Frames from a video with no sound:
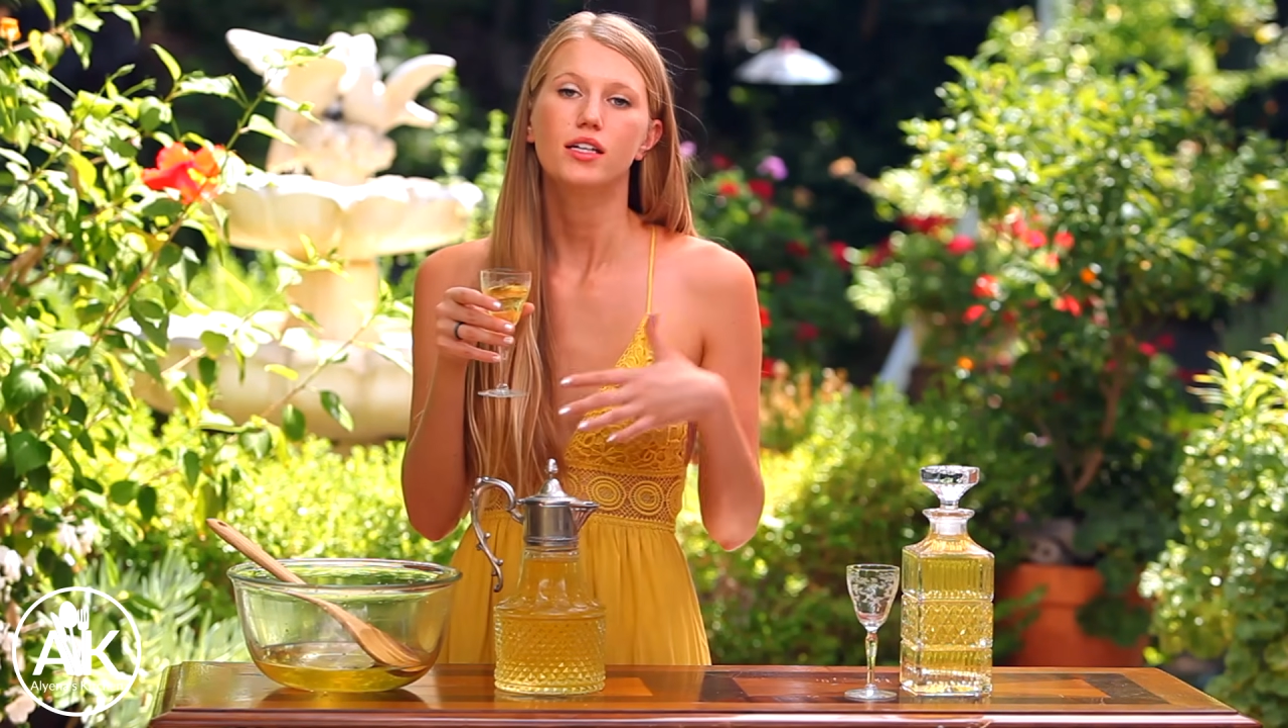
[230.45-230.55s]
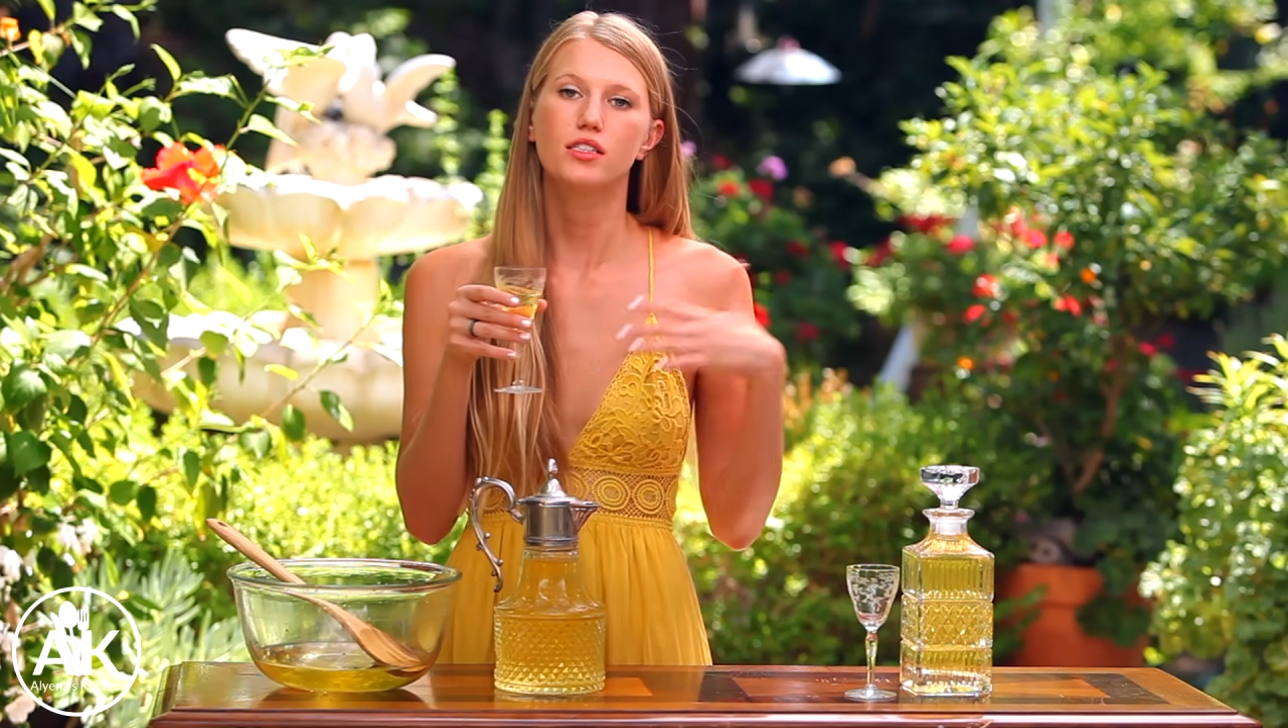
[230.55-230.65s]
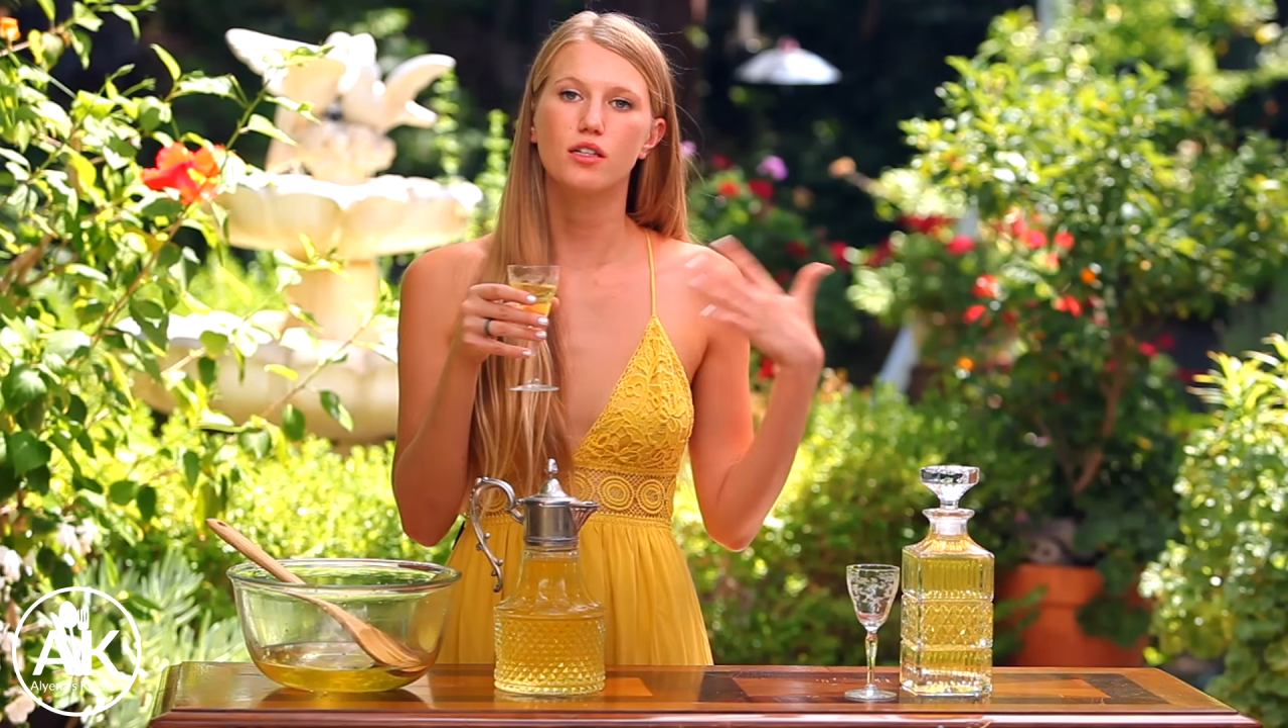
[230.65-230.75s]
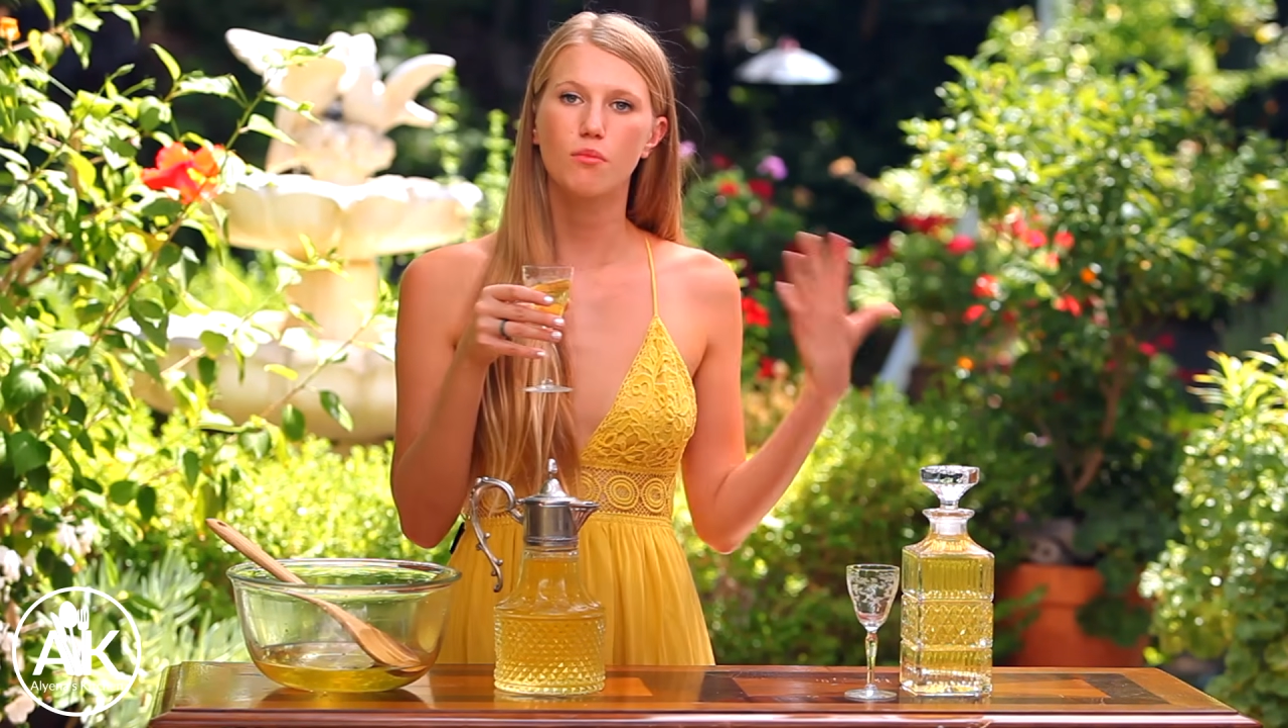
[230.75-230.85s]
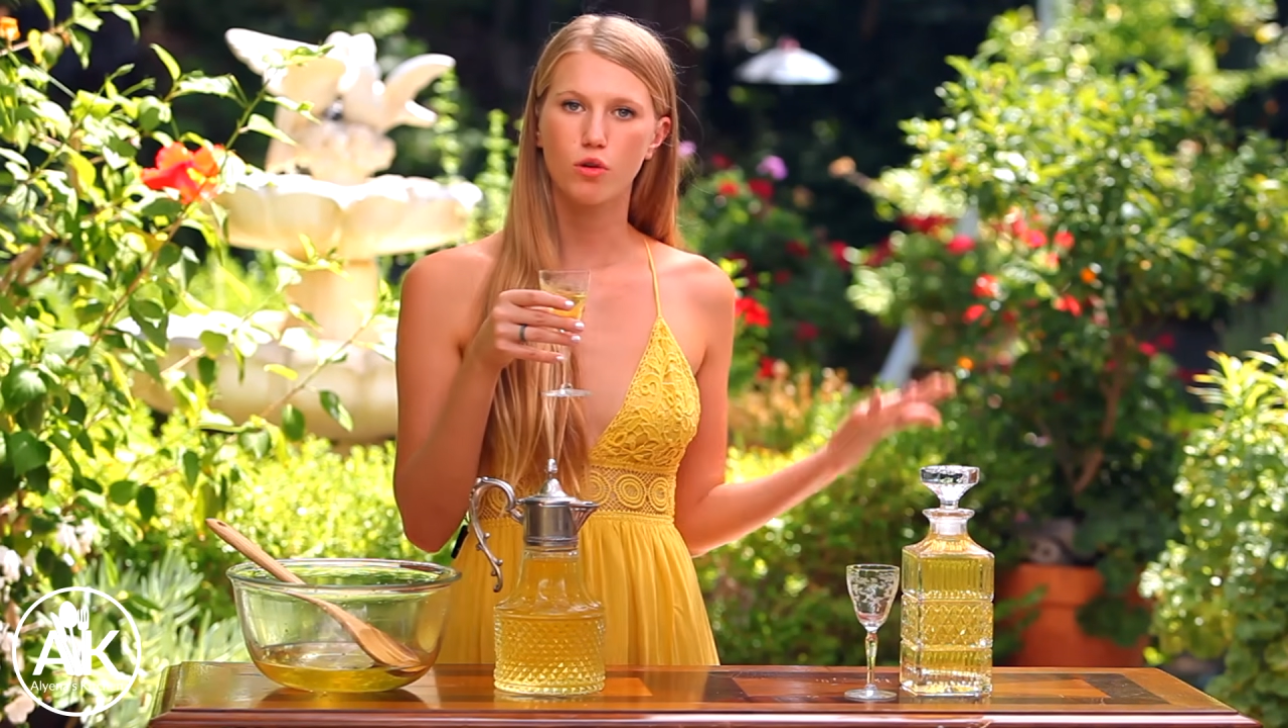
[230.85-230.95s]

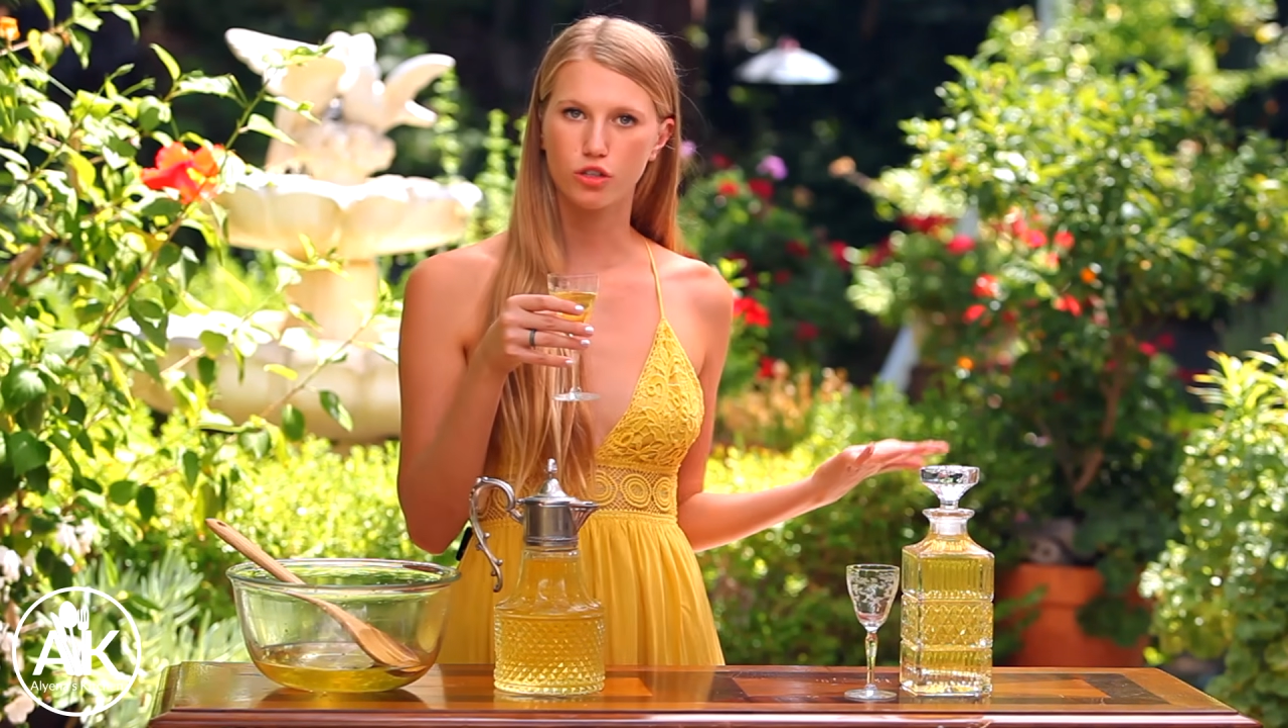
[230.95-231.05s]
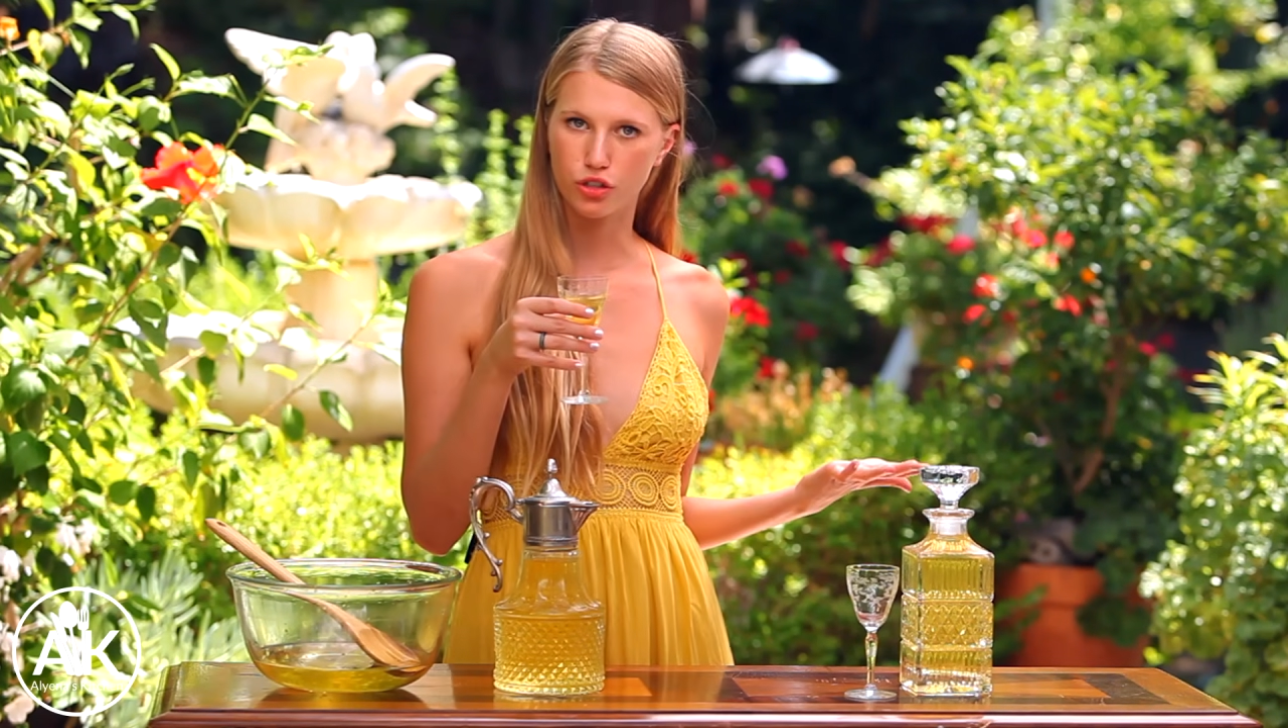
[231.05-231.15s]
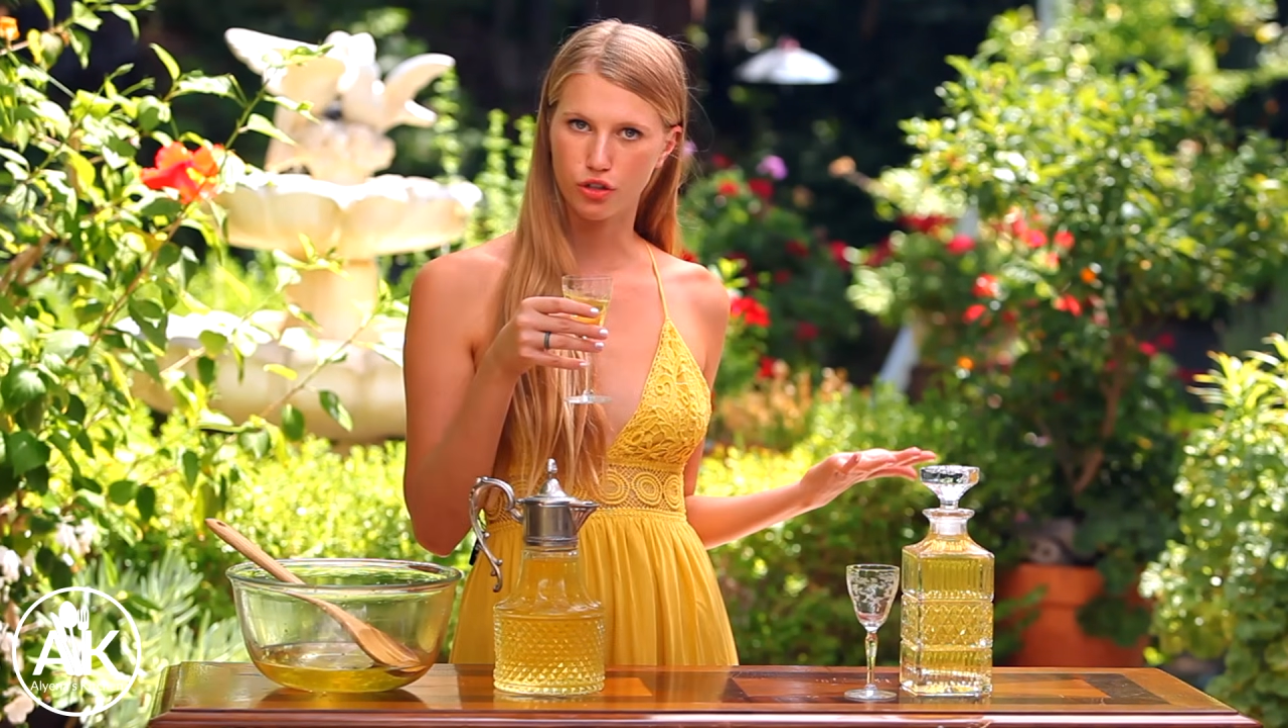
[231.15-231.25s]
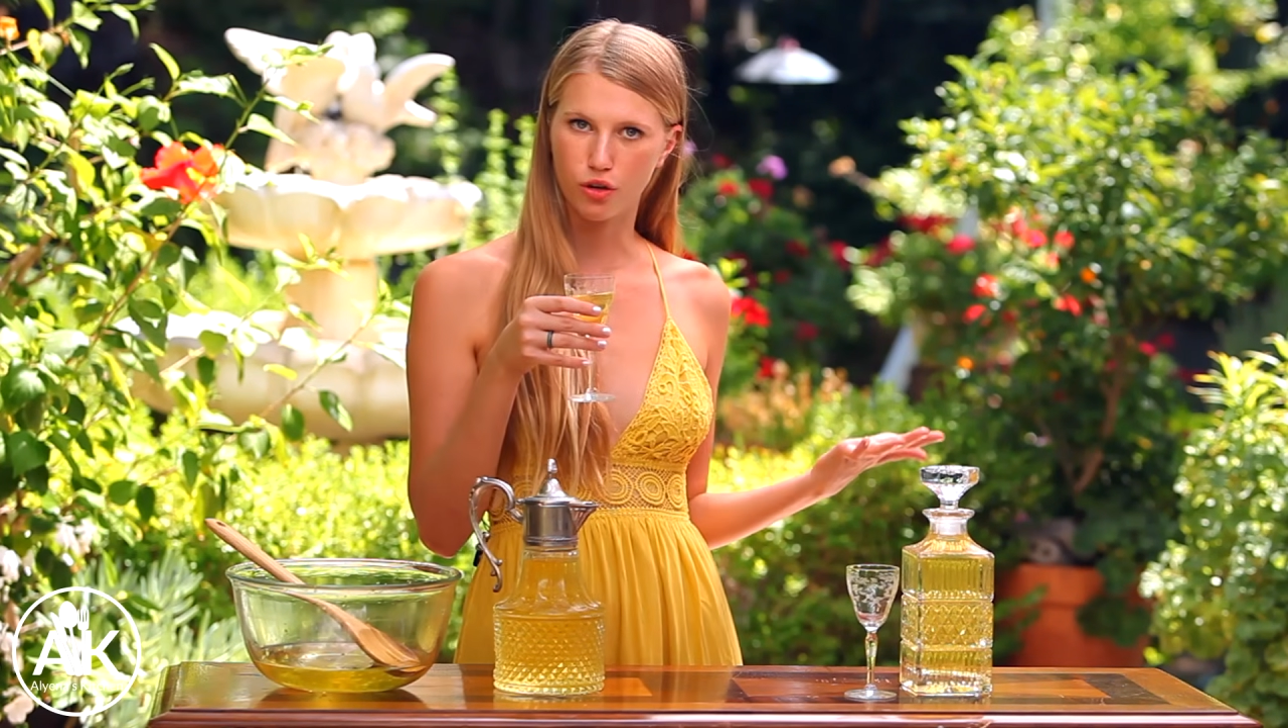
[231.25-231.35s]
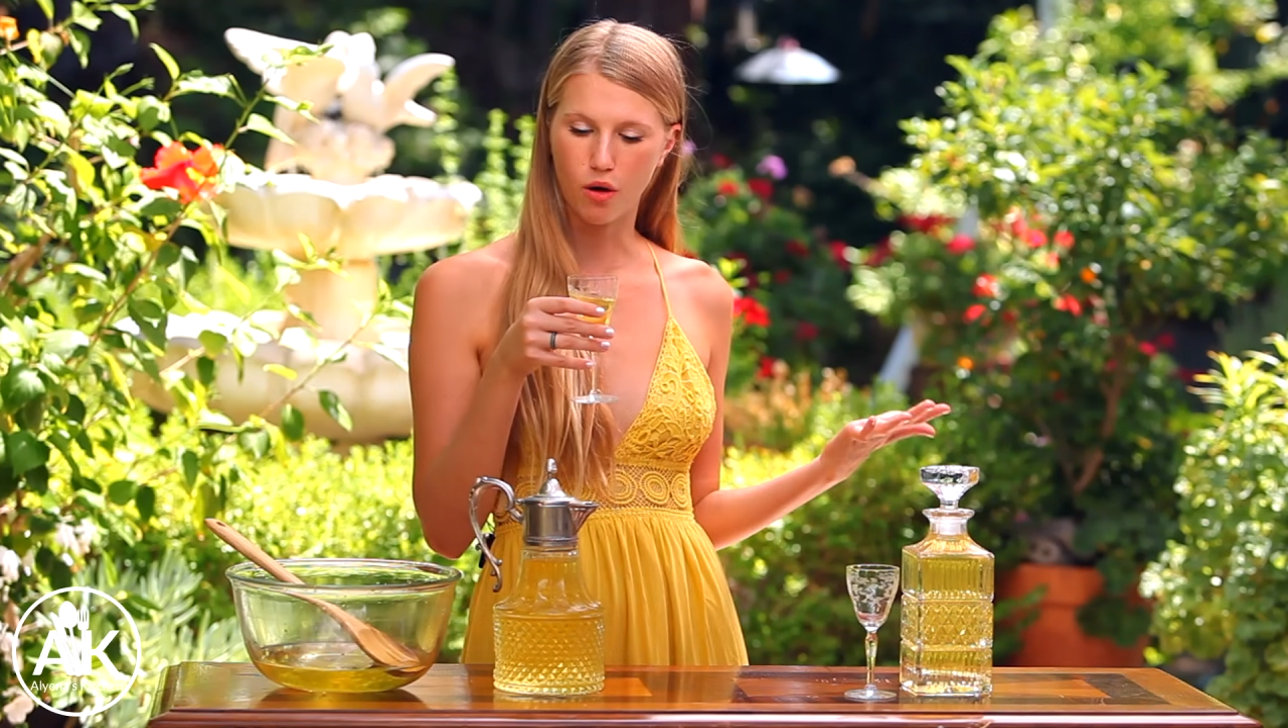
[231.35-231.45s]
some more sugar